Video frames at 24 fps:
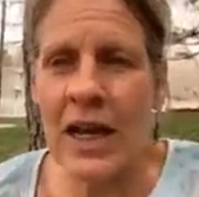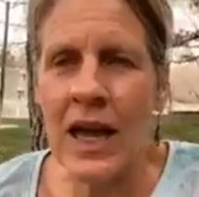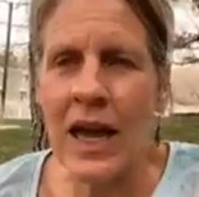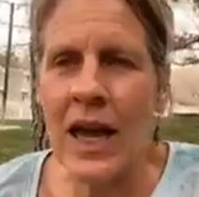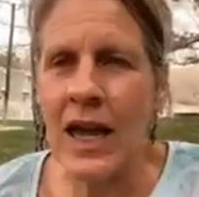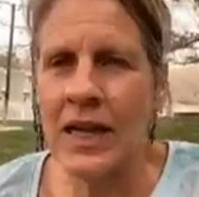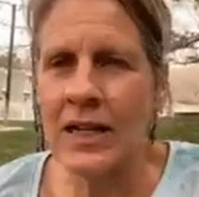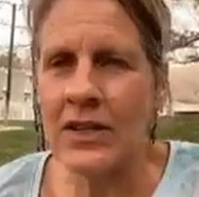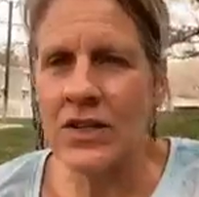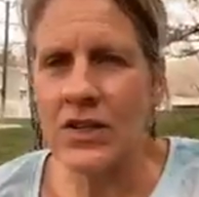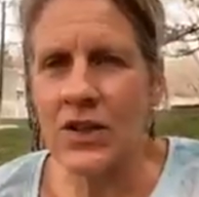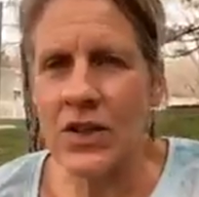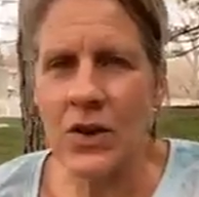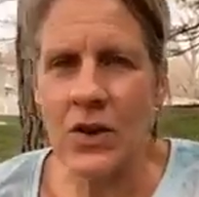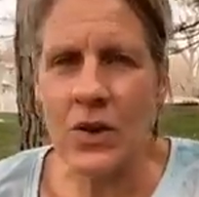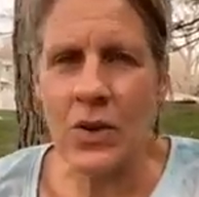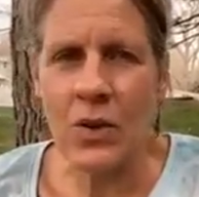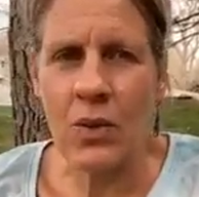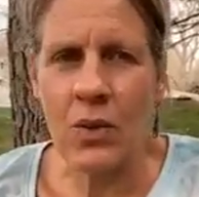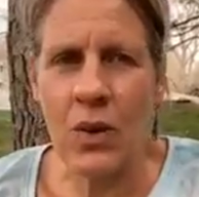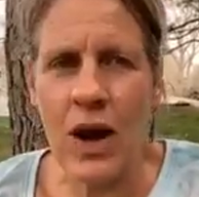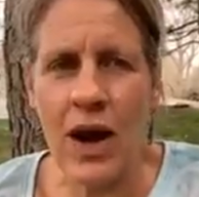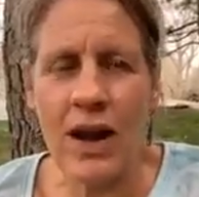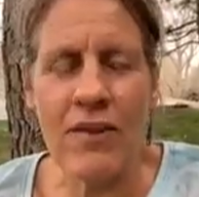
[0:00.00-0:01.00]
And
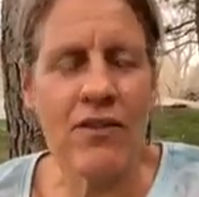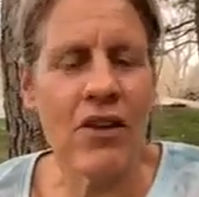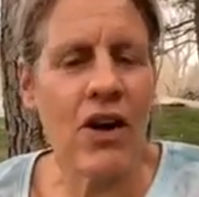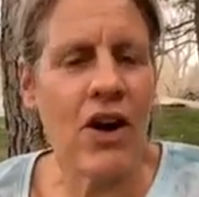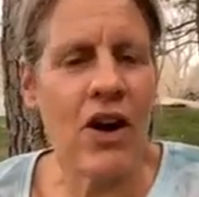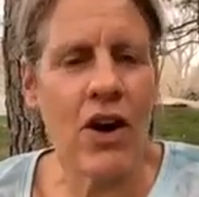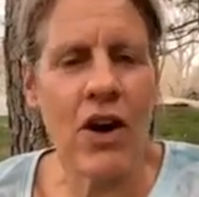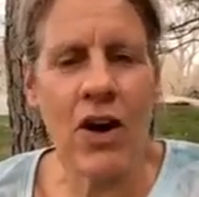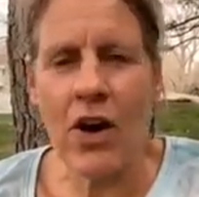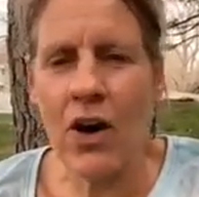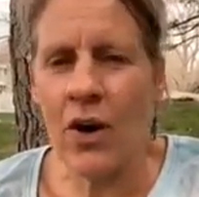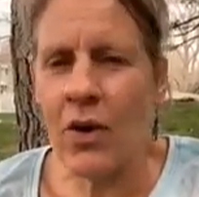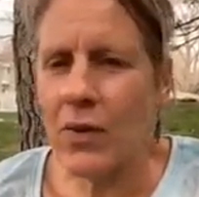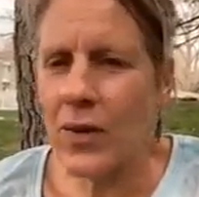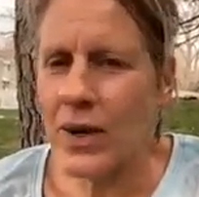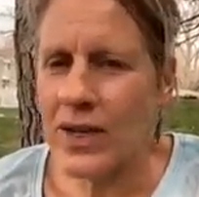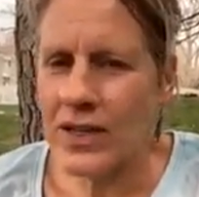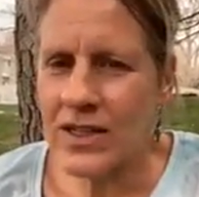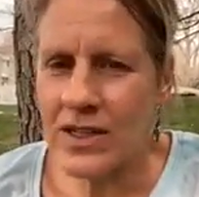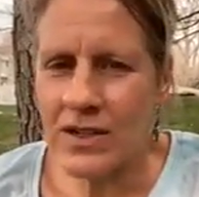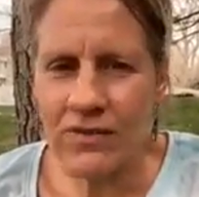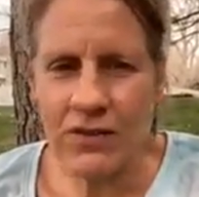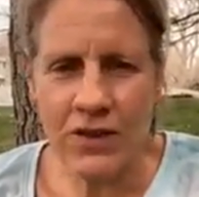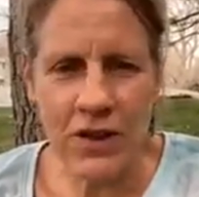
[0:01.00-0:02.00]
so I've
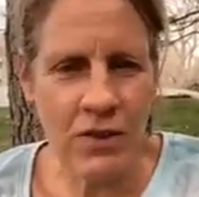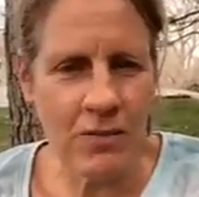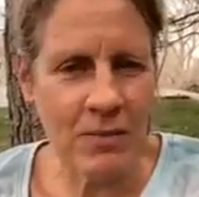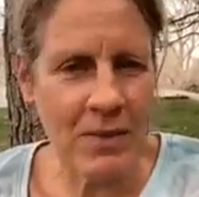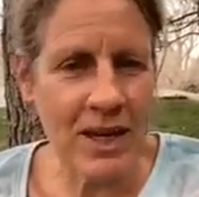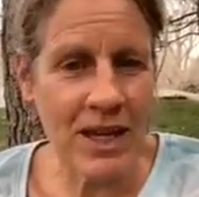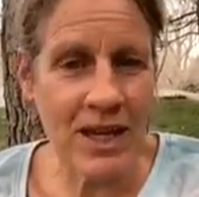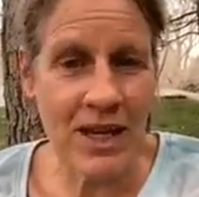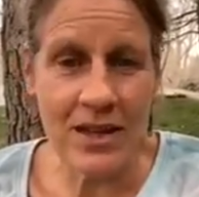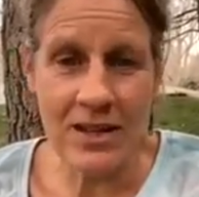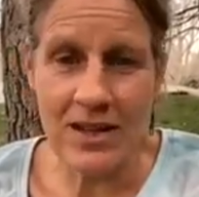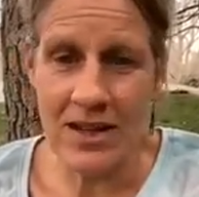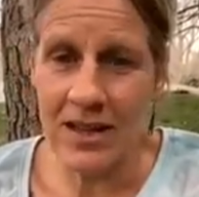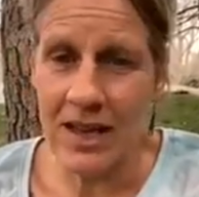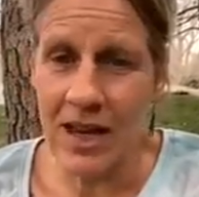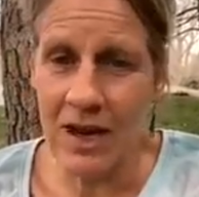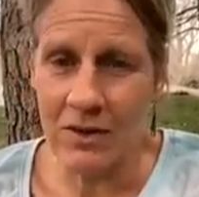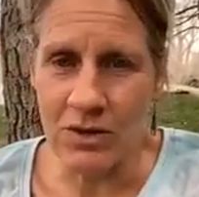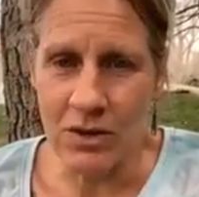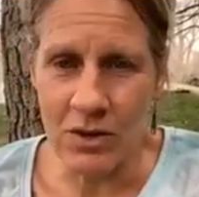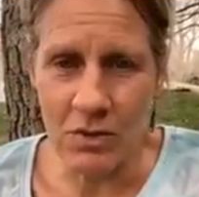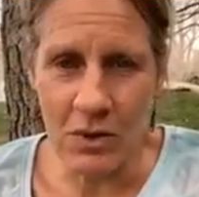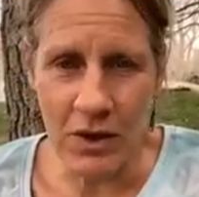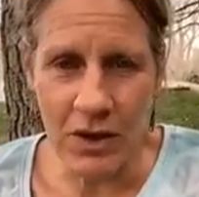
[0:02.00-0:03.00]
always involved my kids in the
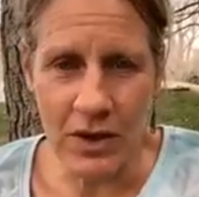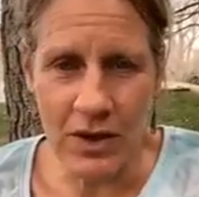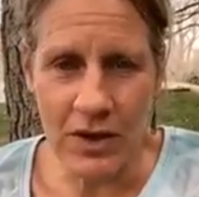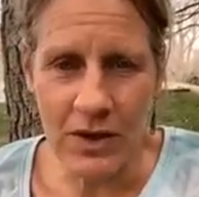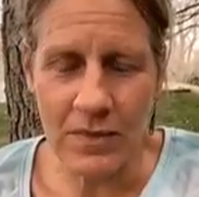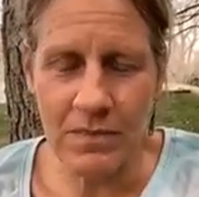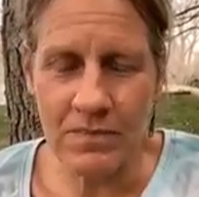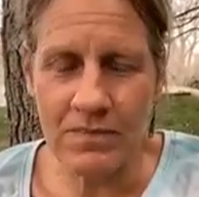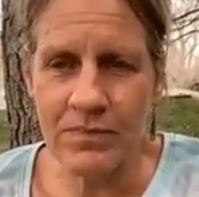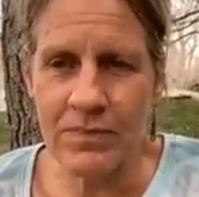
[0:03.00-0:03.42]
housework.